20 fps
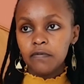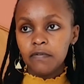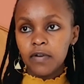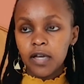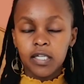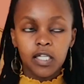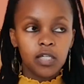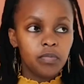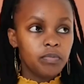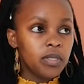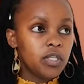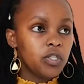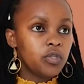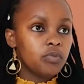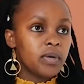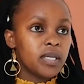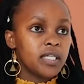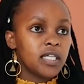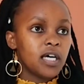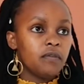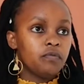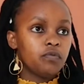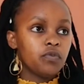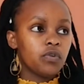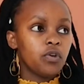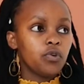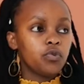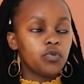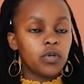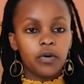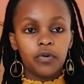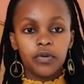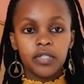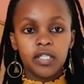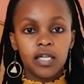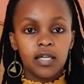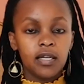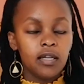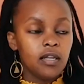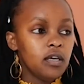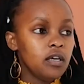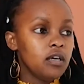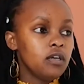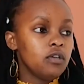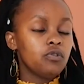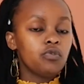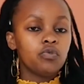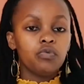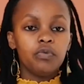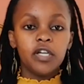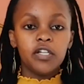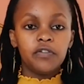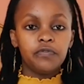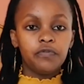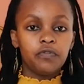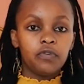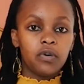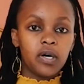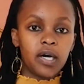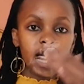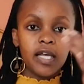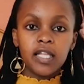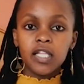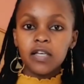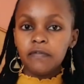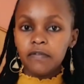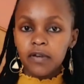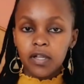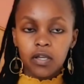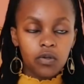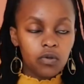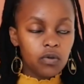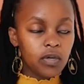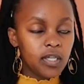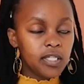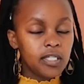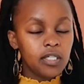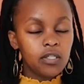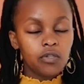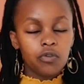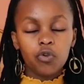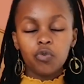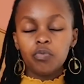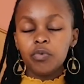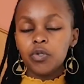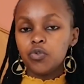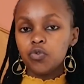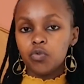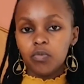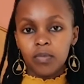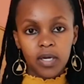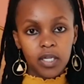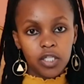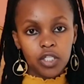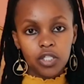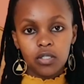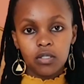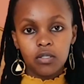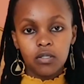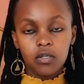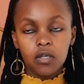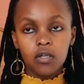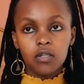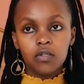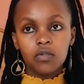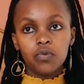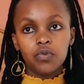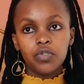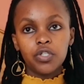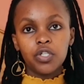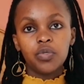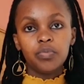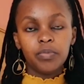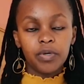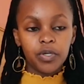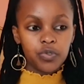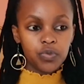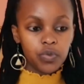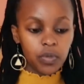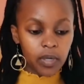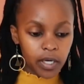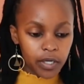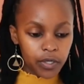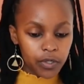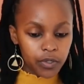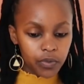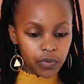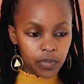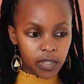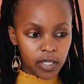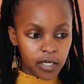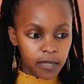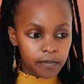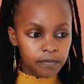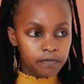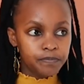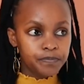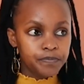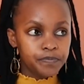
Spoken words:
flight, it means you might have to go to a hotel to wait for another flight. It's just going to be too much. So just make sure you do that.